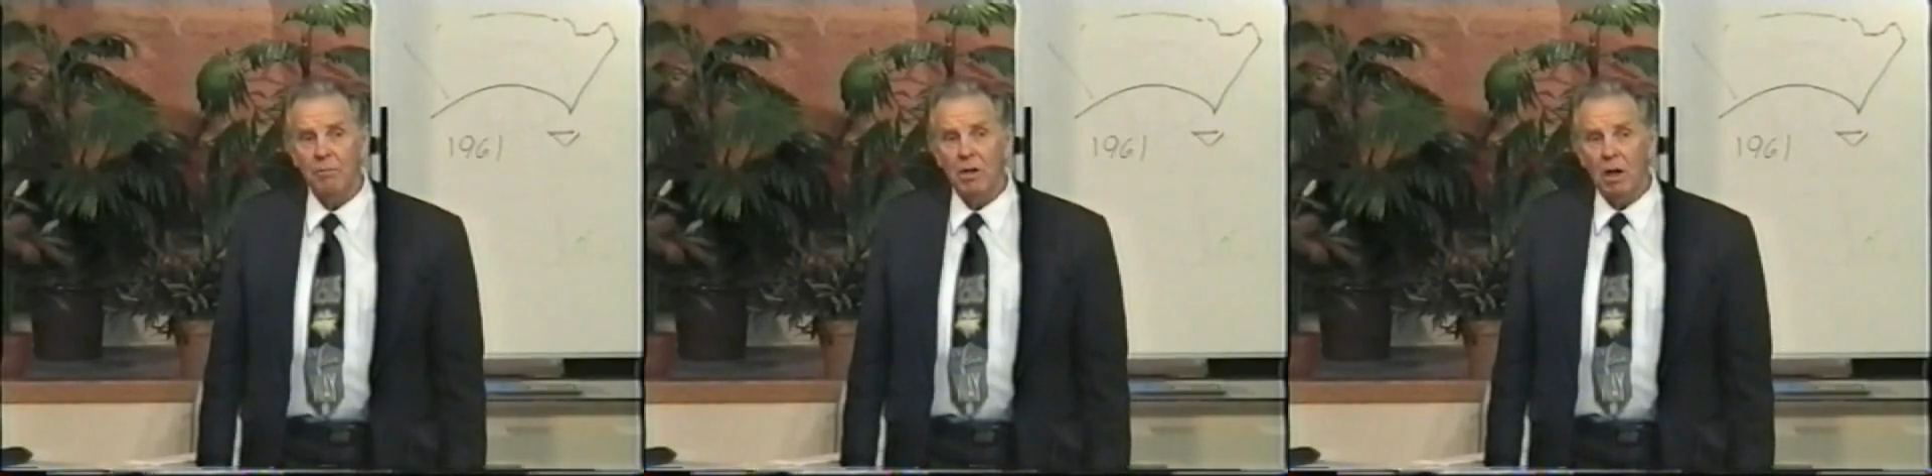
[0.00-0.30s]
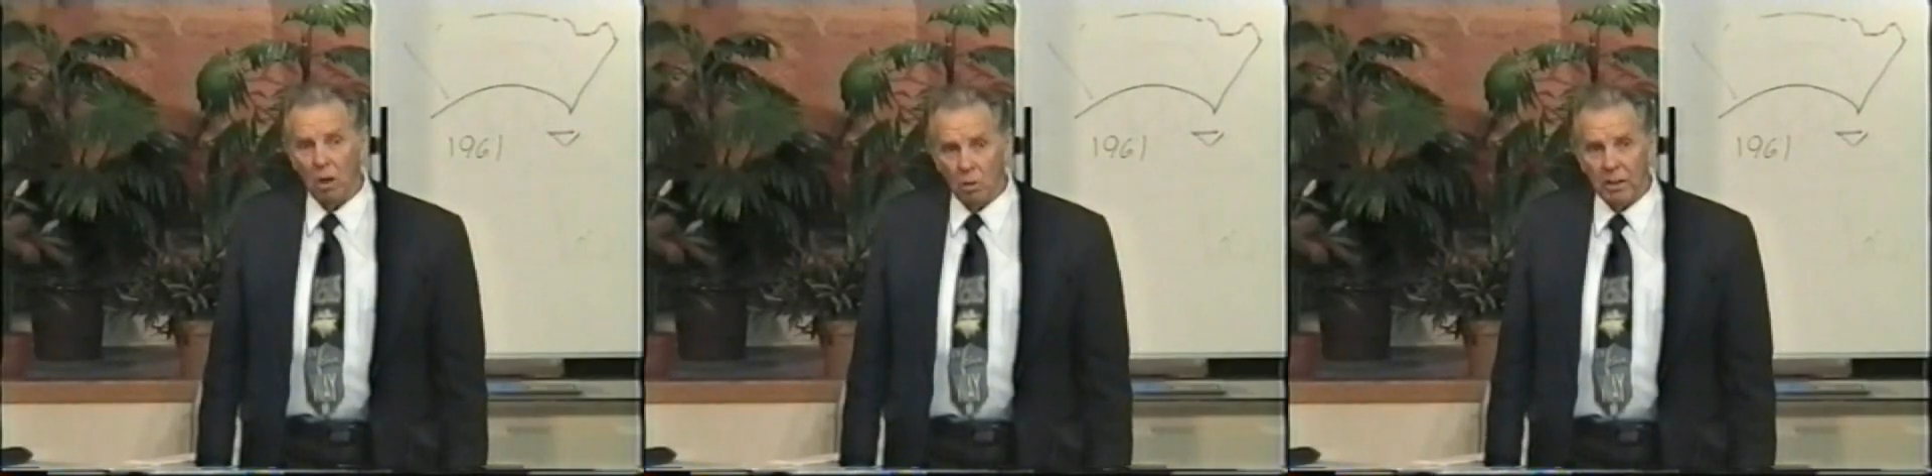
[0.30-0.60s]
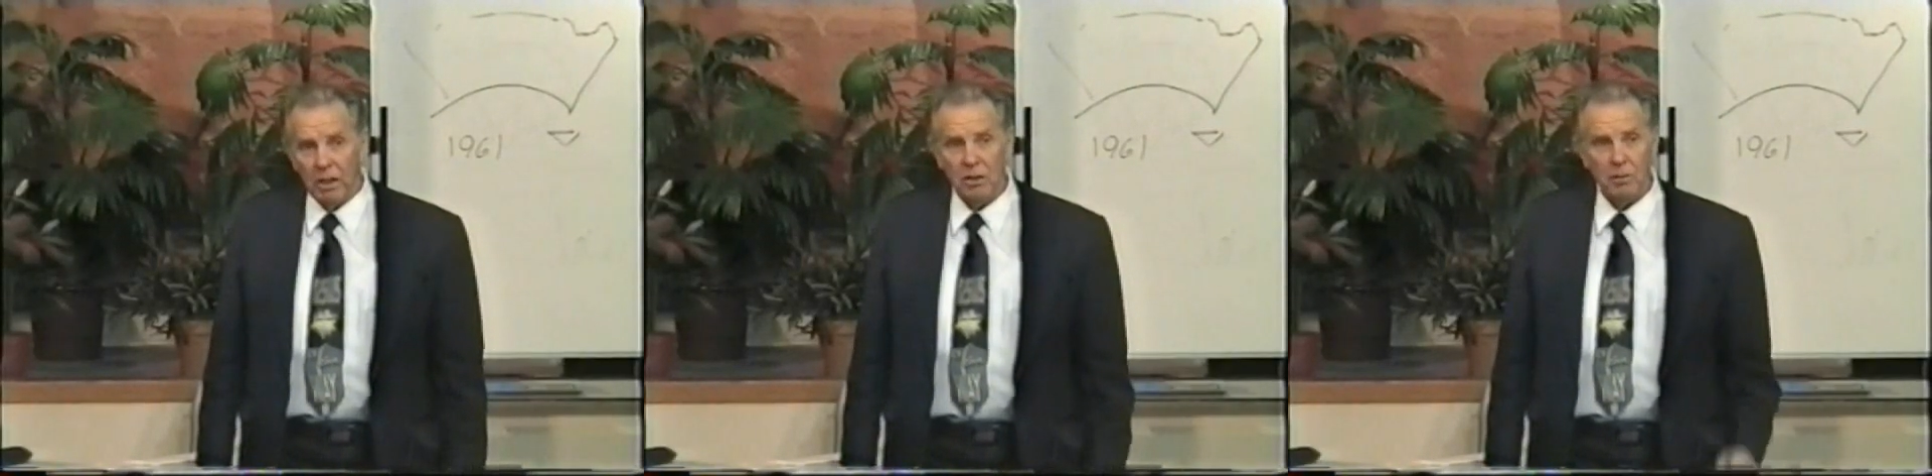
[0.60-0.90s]

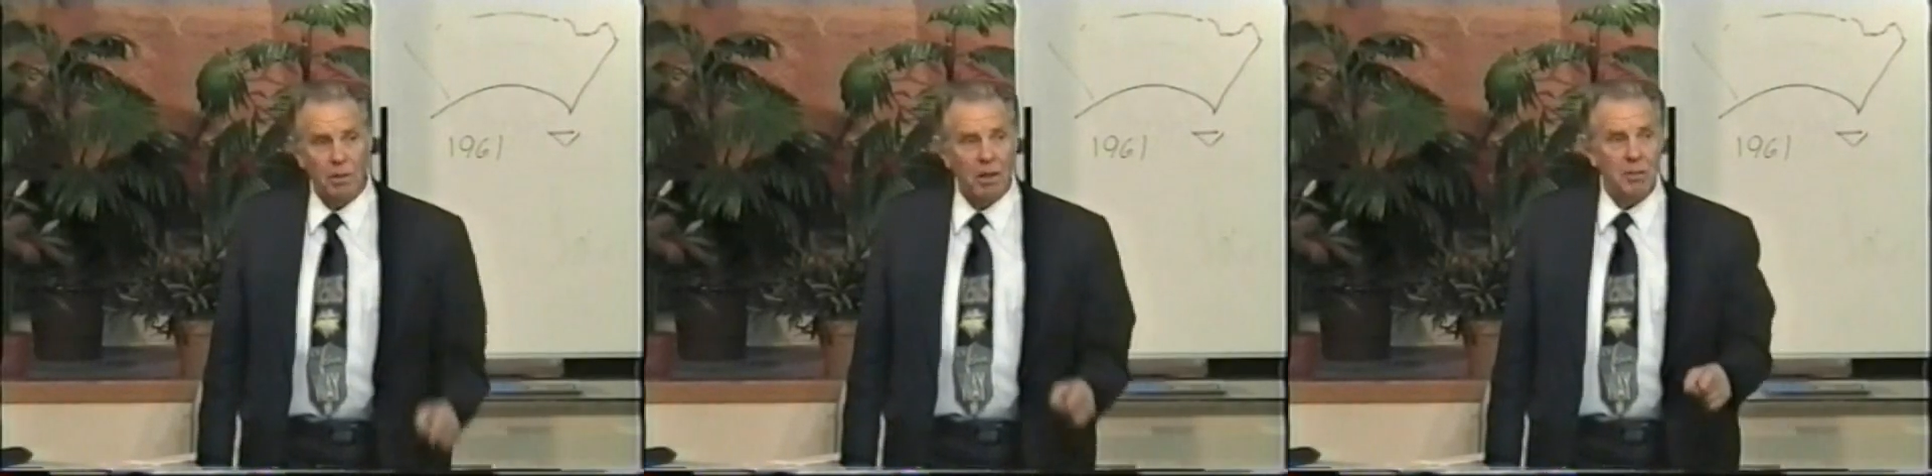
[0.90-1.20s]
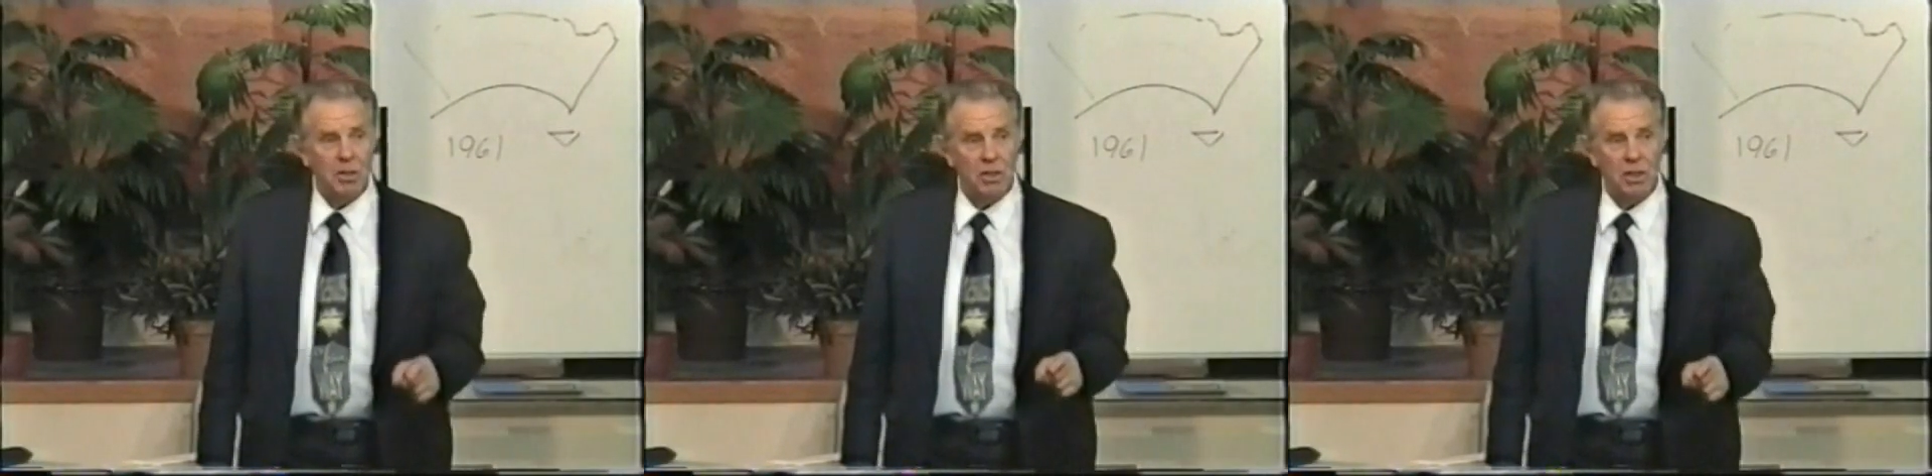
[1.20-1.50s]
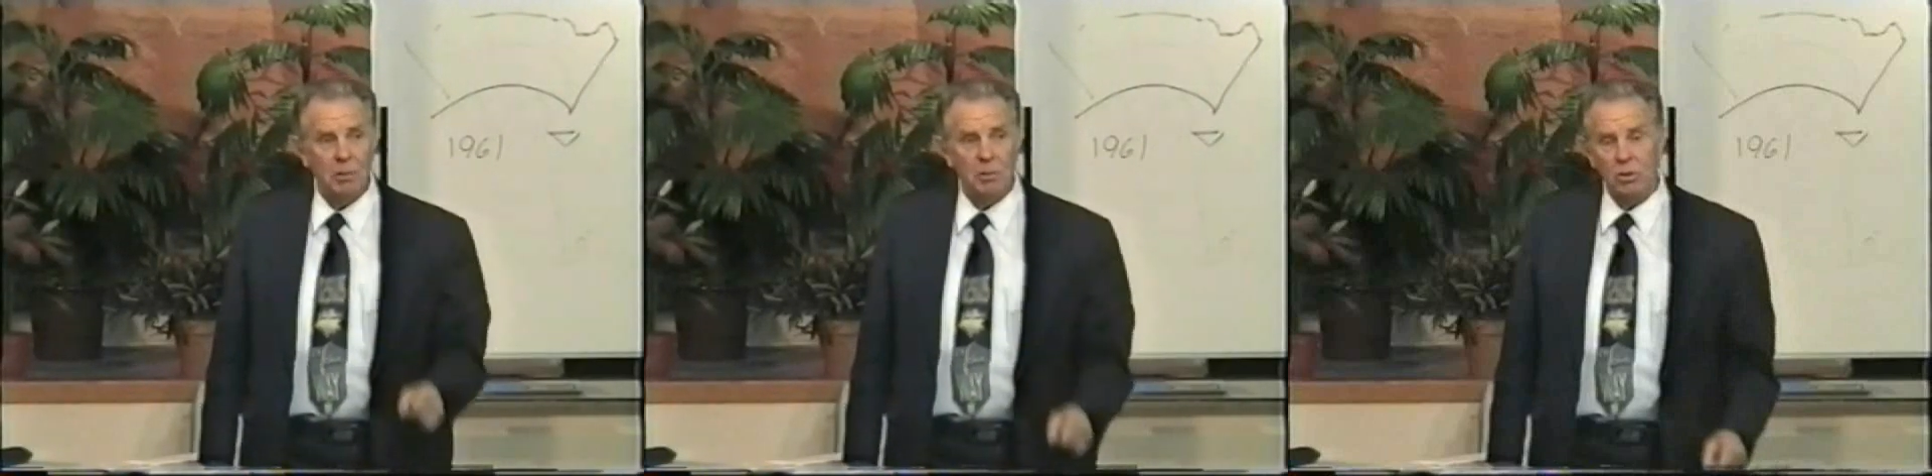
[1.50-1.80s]
Holyoake. The Prime Minister
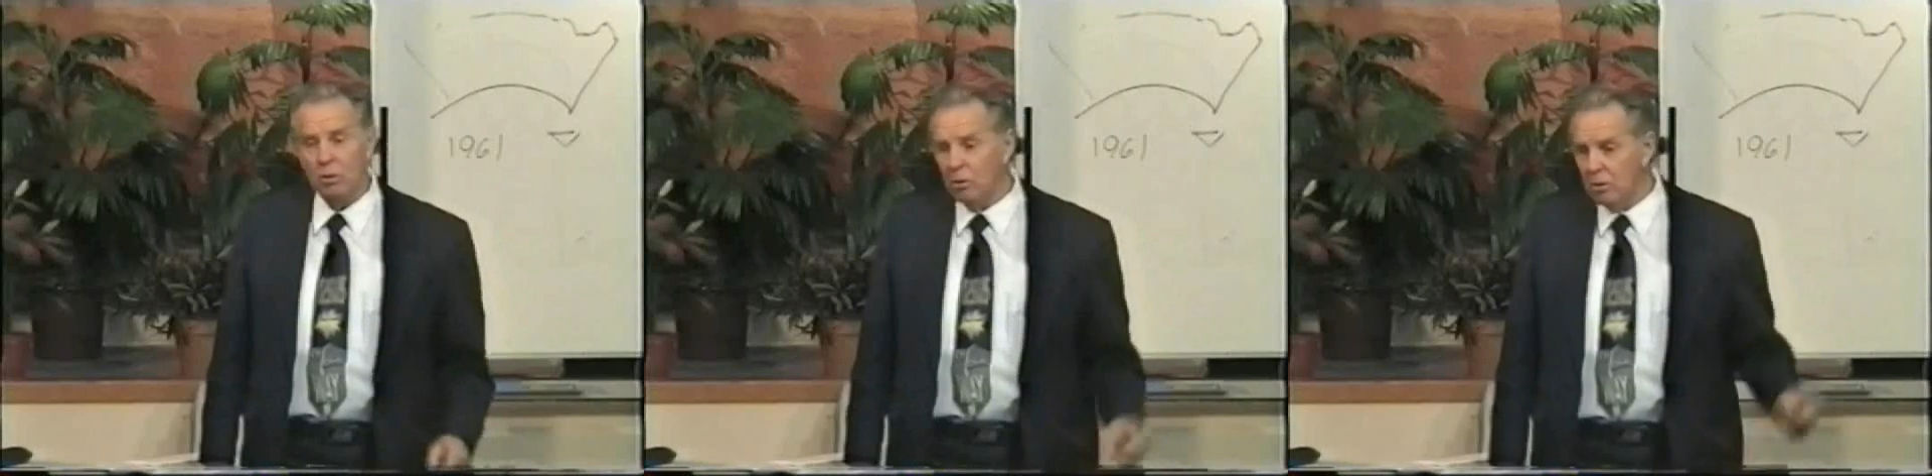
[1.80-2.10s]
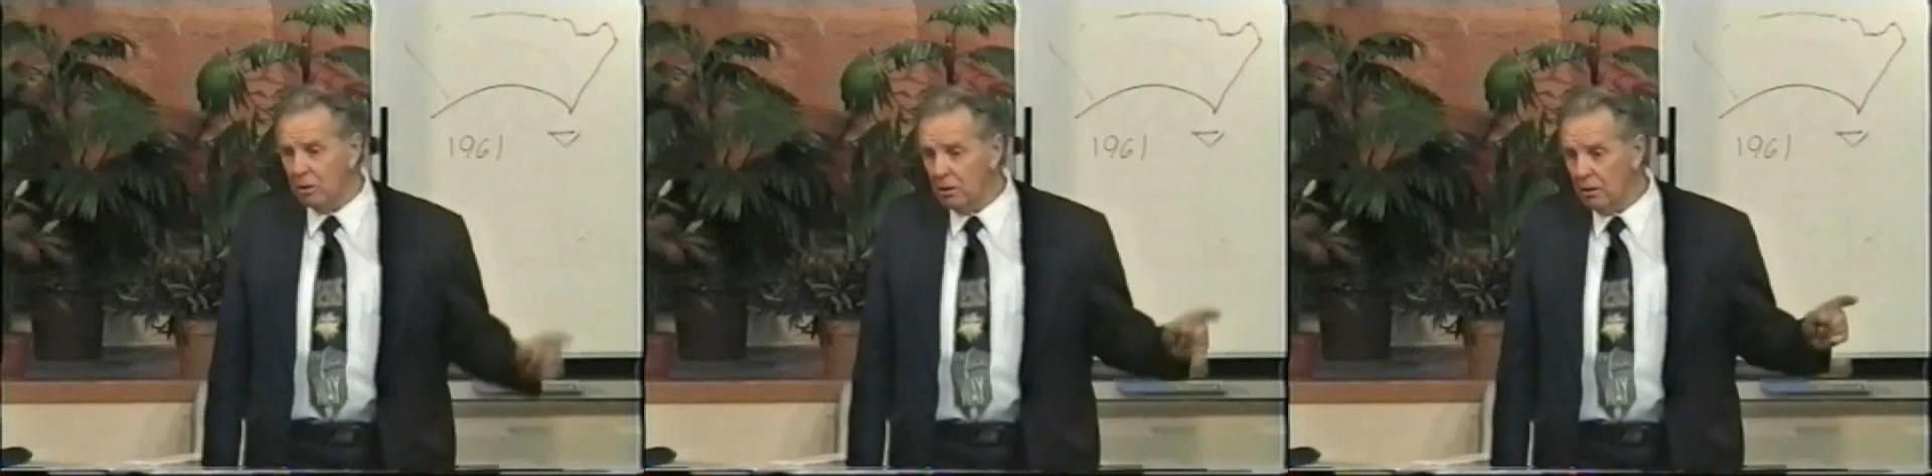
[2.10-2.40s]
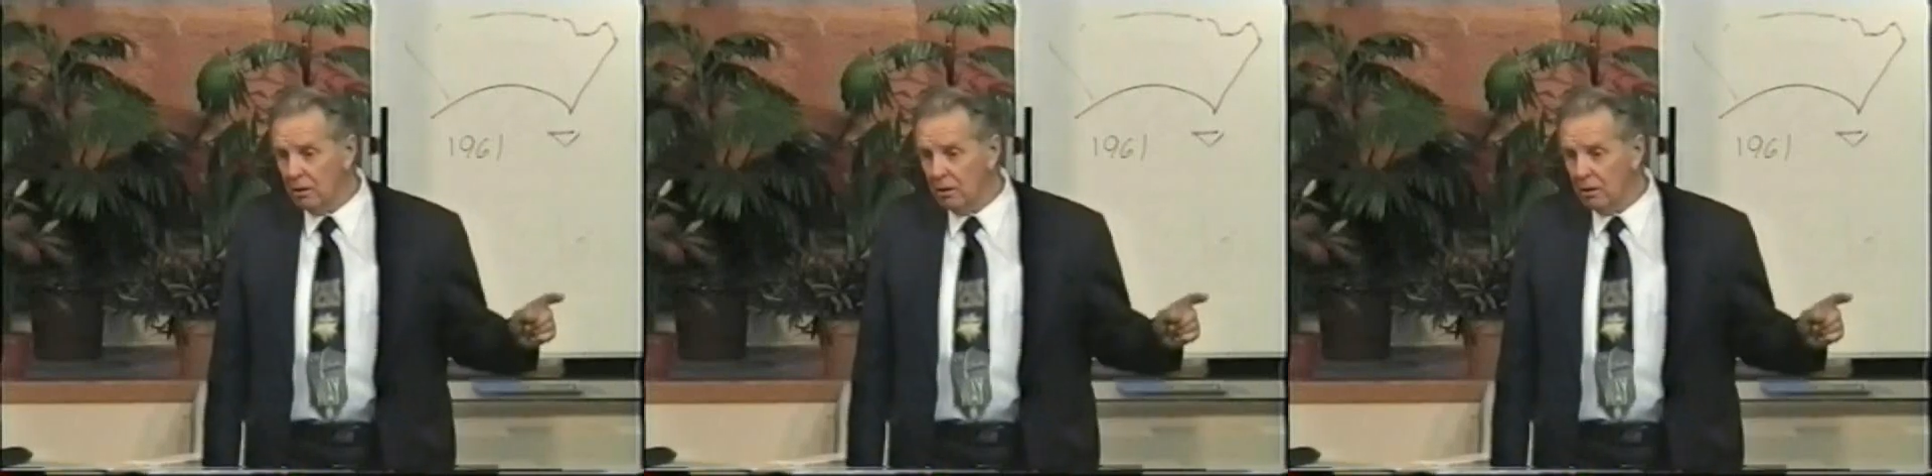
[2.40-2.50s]
here was called